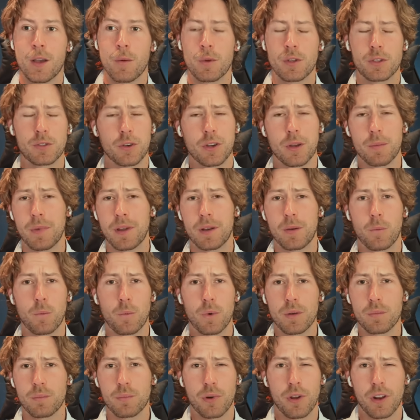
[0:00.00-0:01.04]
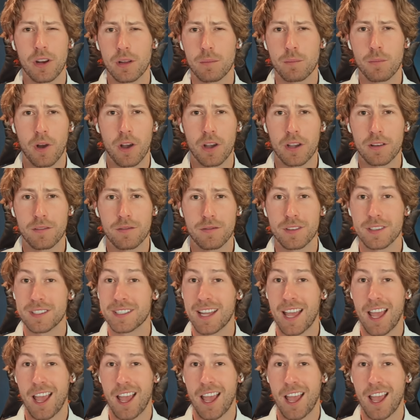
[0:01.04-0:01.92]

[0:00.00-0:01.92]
We talk about what product market fit